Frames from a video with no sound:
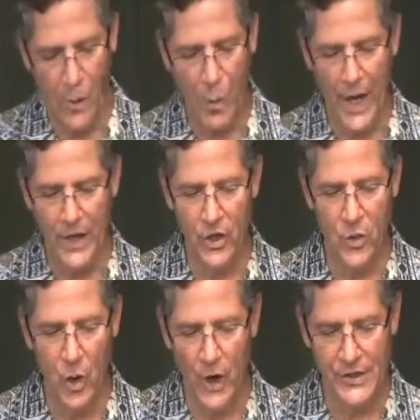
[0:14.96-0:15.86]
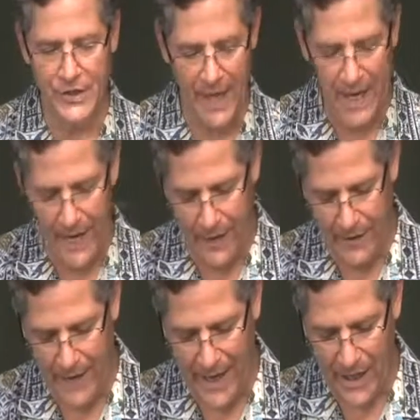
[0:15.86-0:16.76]
when you are saying
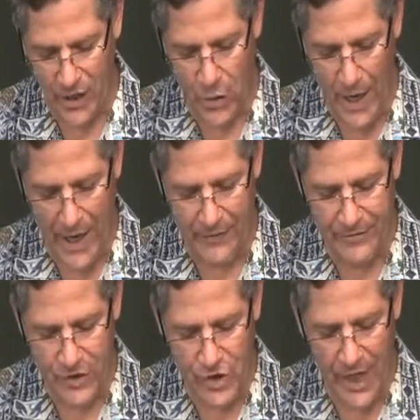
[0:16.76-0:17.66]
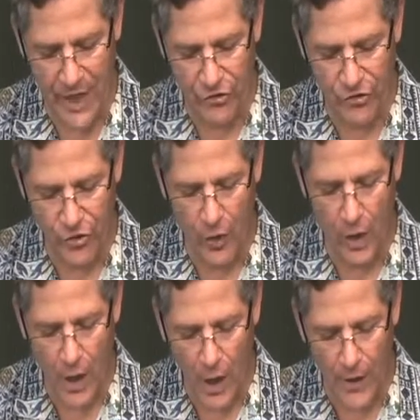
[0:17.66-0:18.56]
that you have changed your
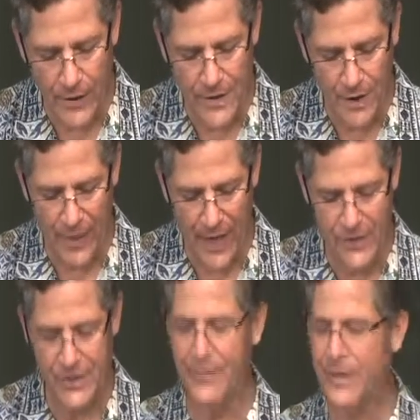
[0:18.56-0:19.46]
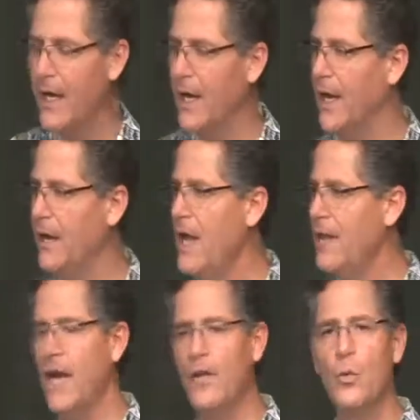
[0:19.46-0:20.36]
heart about something.
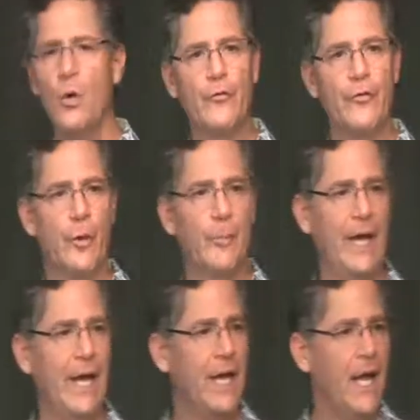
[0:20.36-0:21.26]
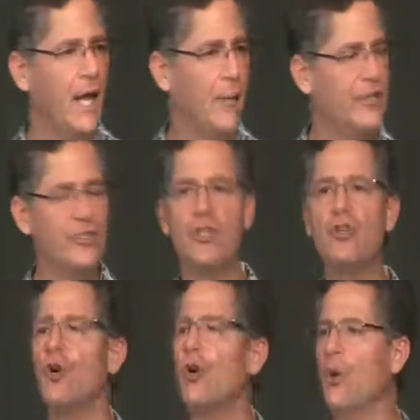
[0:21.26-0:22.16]
The other word for repent, it means to
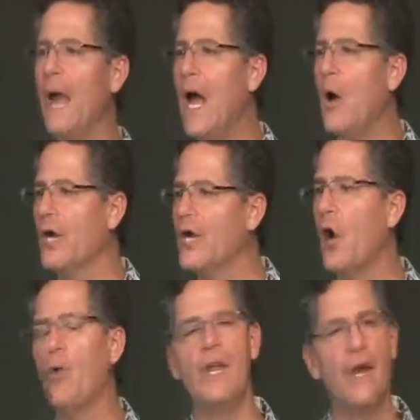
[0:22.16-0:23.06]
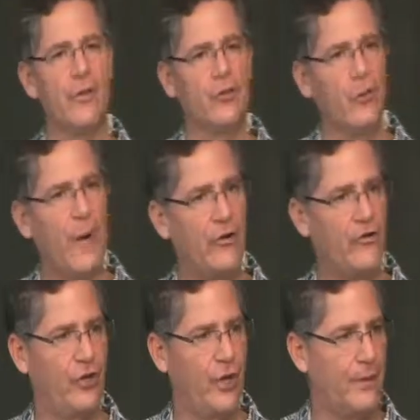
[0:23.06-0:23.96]
turn around and go the other
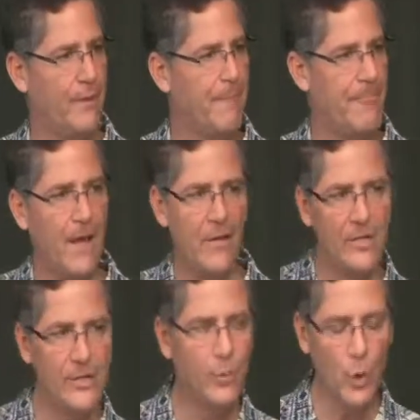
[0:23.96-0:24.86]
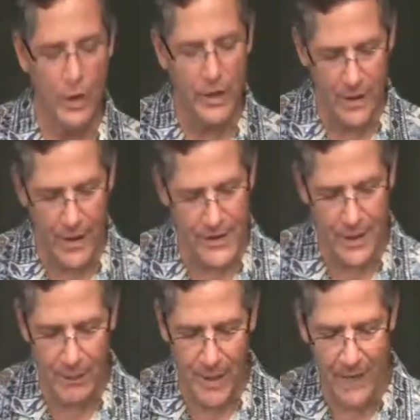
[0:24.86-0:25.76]
direction. This word
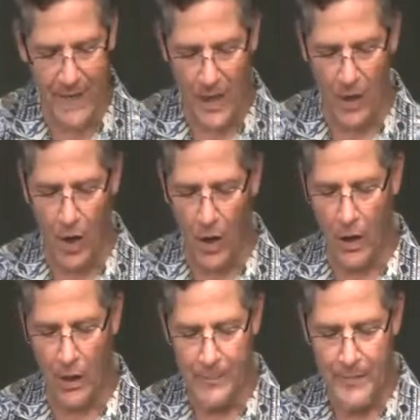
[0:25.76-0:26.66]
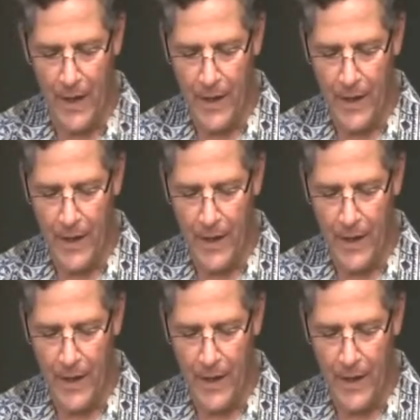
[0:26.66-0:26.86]
doesn't mean that at all.